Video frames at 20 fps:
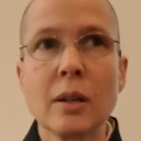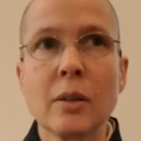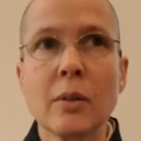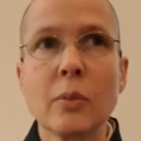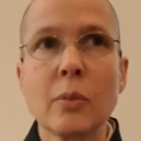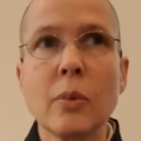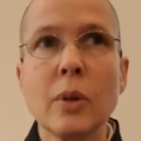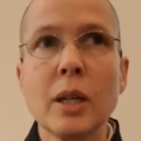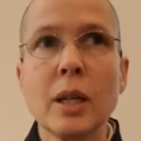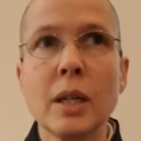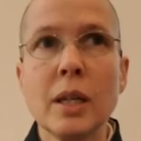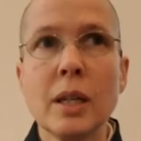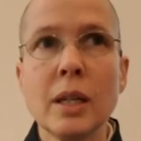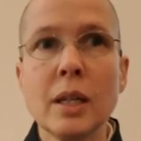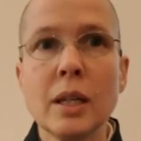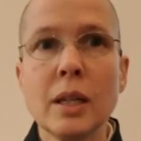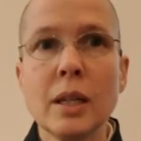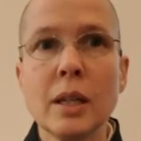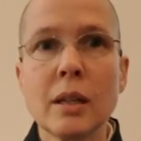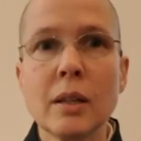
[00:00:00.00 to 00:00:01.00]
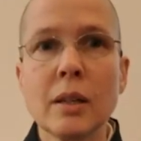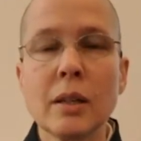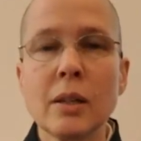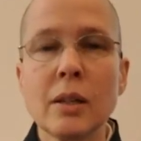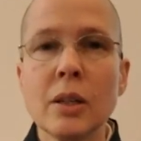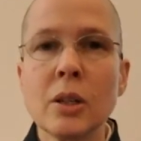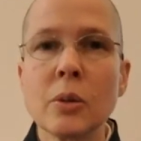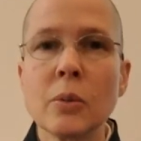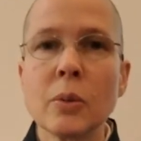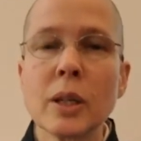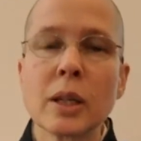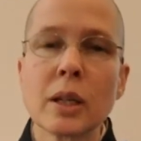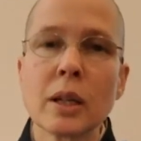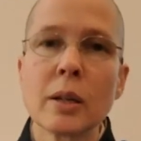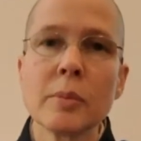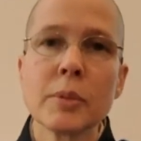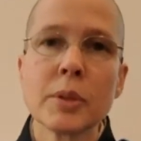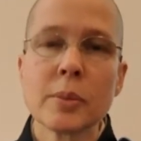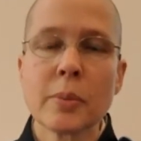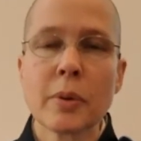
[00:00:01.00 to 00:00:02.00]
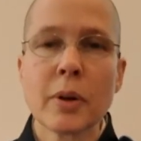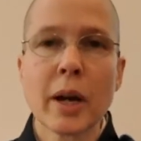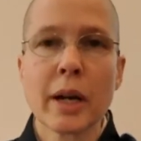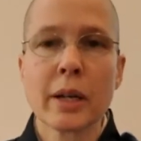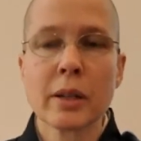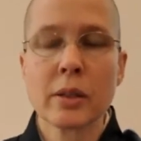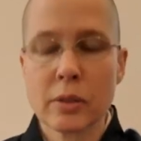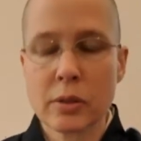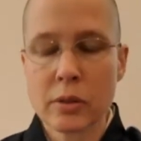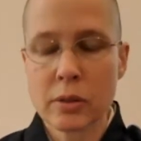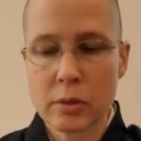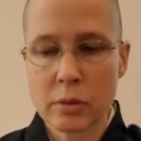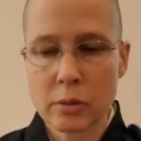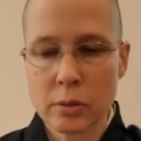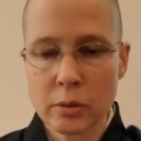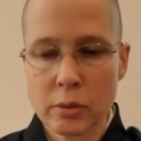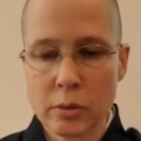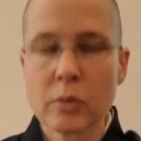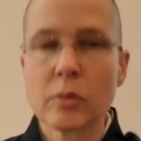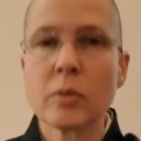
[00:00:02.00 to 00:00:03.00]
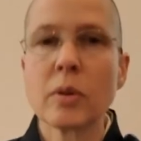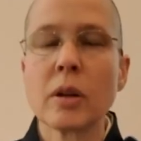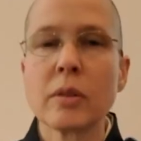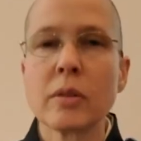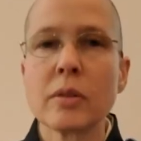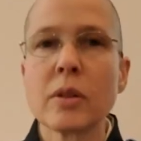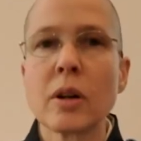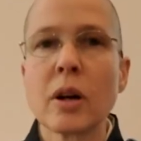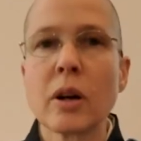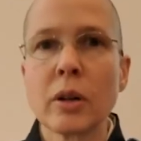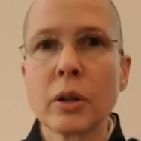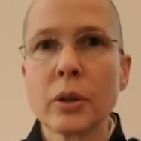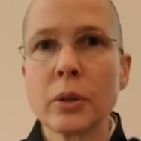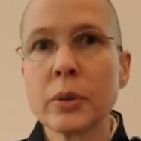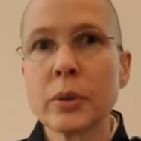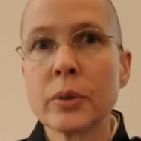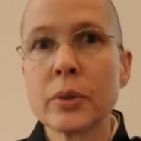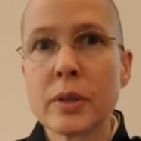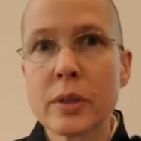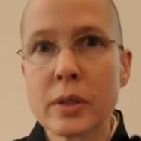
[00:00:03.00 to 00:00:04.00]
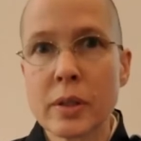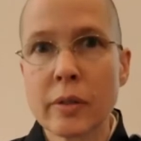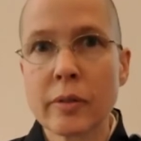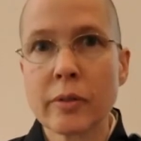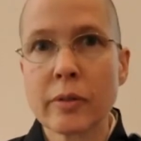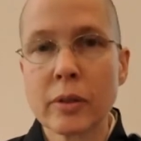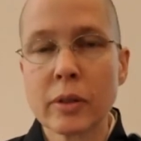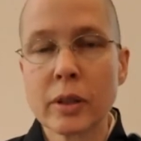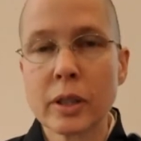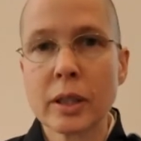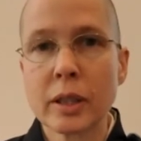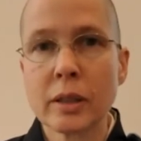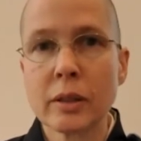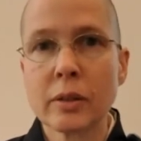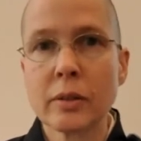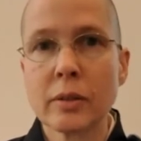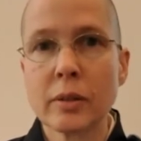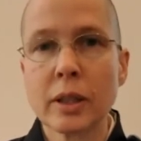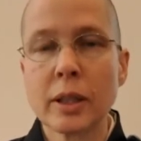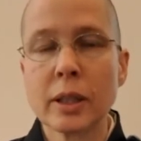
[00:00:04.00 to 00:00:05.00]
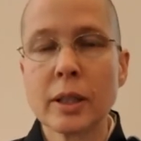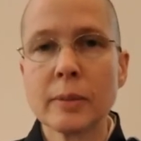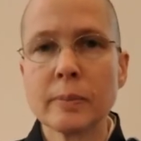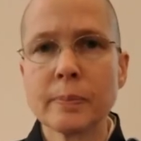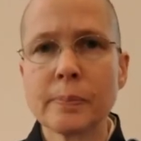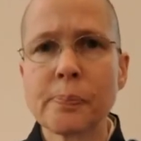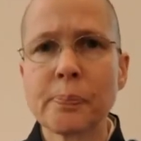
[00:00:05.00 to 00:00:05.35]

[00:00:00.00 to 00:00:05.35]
we come to practice through our own suffering, right?